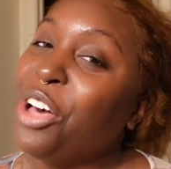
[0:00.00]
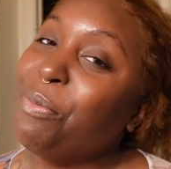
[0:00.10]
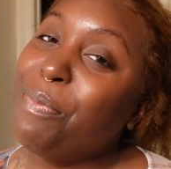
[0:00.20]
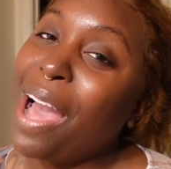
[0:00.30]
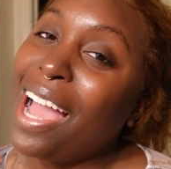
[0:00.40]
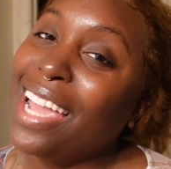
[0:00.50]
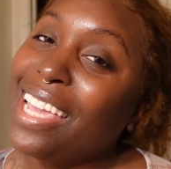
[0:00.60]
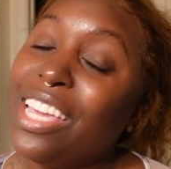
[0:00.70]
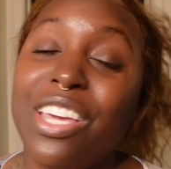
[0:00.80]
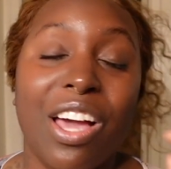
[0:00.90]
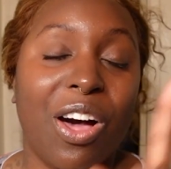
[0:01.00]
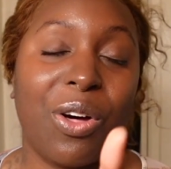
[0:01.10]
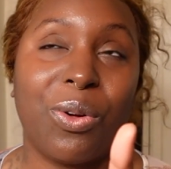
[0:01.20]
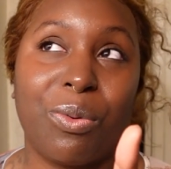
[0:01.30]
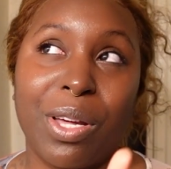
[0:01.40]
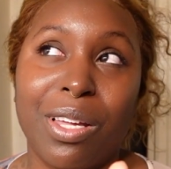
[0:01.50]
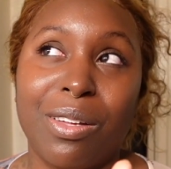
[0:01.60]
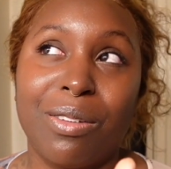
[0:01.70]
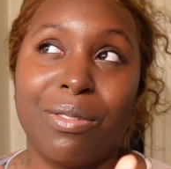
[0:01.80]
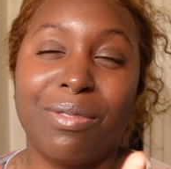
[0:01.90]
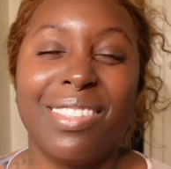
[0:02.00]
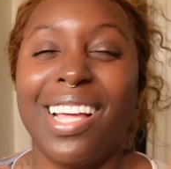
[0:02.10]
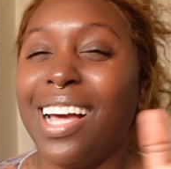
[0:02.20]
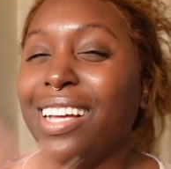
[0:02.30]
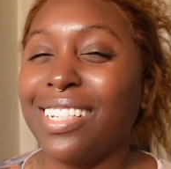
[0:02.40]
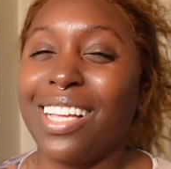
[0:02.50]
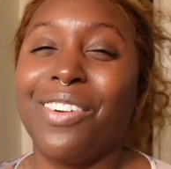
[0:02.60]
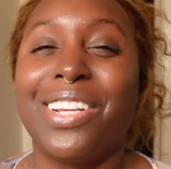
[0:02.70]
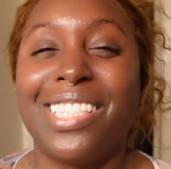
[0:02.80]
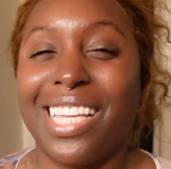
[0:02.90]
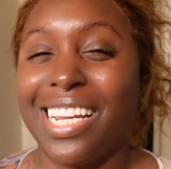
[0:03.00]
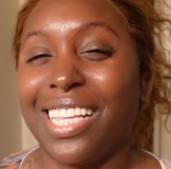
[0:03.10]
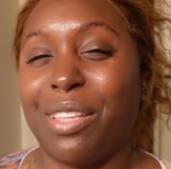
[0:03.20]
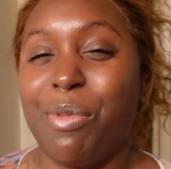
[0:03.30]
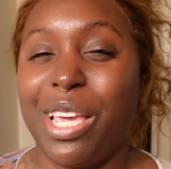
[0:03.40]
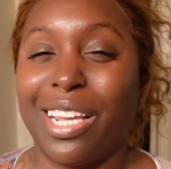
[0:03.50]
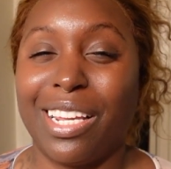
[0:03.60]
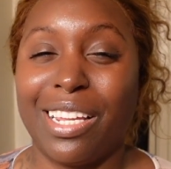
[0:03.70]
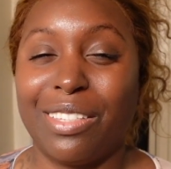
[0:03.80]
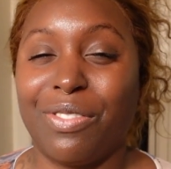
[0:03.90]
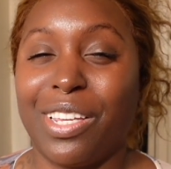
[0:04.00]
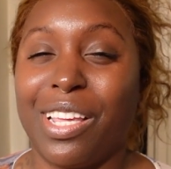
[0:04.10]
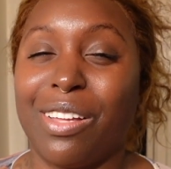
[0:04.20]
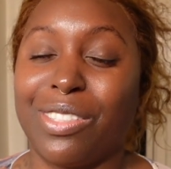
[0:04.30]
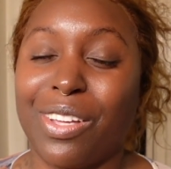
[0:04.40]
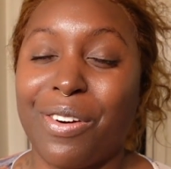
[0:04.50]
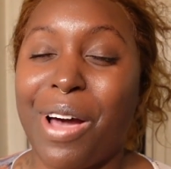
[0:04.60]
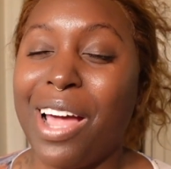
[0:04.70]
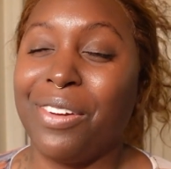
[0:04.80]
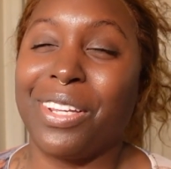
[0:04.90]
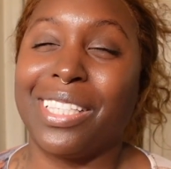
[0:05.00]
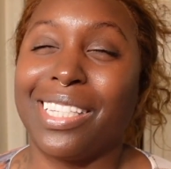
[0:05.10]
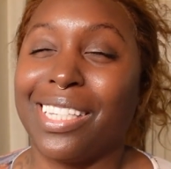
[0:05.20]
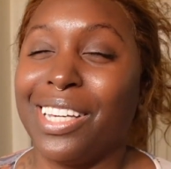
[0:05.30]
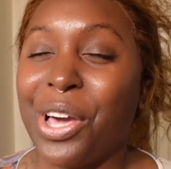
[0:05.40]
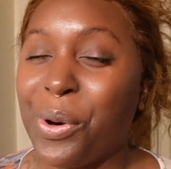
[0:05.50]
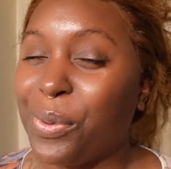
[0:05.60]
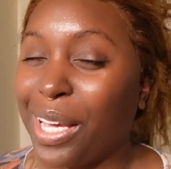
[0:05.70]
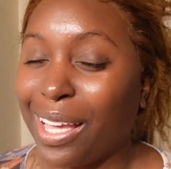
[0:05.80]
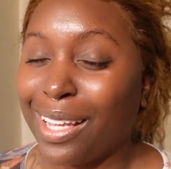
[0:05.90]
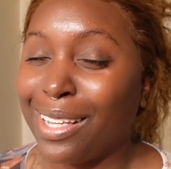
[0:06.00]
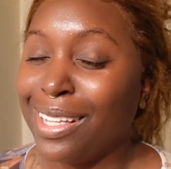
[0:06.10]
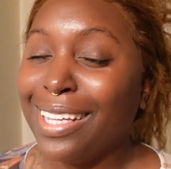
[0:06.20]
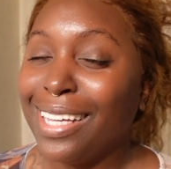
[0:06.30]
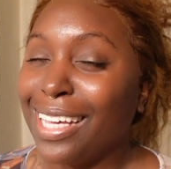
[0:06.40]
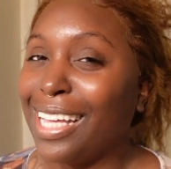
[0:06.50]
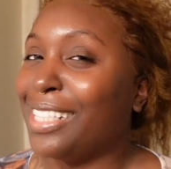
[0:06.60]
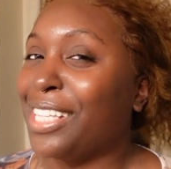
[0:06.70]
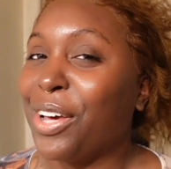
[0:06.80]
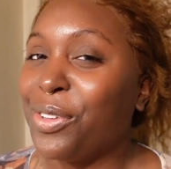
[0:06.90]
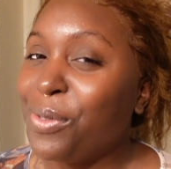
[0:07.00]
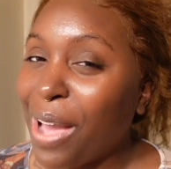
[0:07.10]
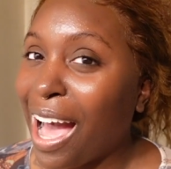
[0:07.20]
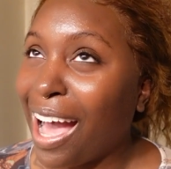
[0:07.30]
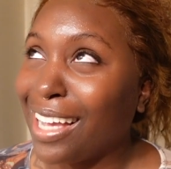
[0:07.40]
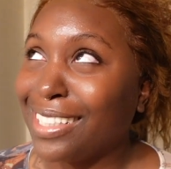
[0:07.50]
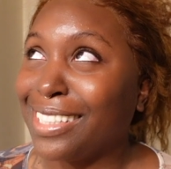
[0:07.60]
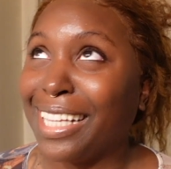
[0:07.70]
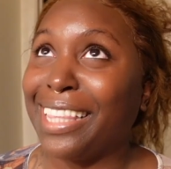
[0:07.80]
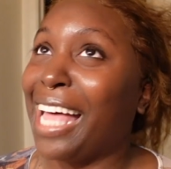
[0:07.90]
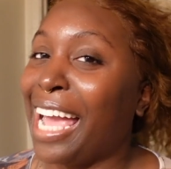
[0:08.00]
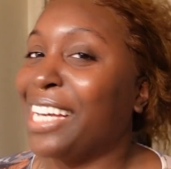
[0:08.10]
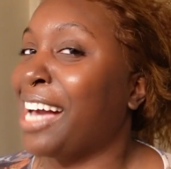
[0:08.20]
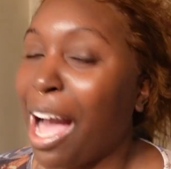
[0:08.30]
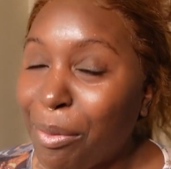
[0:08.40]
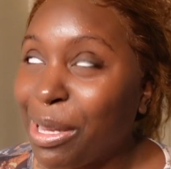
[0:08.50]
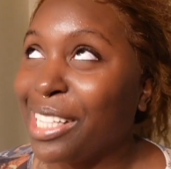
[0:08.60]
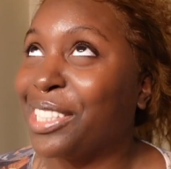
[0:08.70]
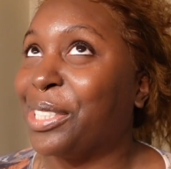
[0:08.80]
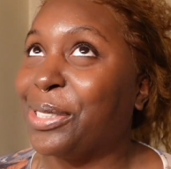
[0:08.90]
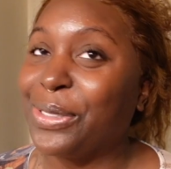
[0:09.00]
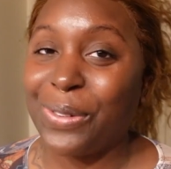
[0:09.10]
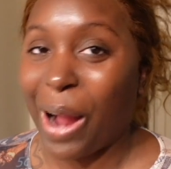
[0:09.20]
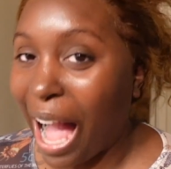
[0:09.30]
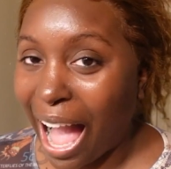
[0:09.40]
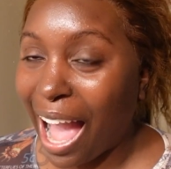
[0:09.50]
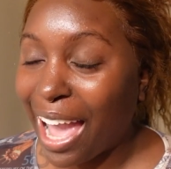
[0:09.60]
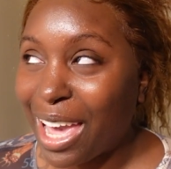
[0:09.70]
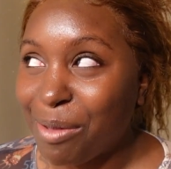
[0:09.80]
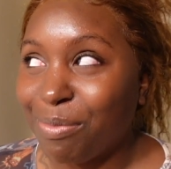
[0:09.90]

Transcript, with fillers: Bye. Oh, well, nah, I already said it at the beginning of this video, so I don't need to go in and tell you guys to like, comment, and subscribe.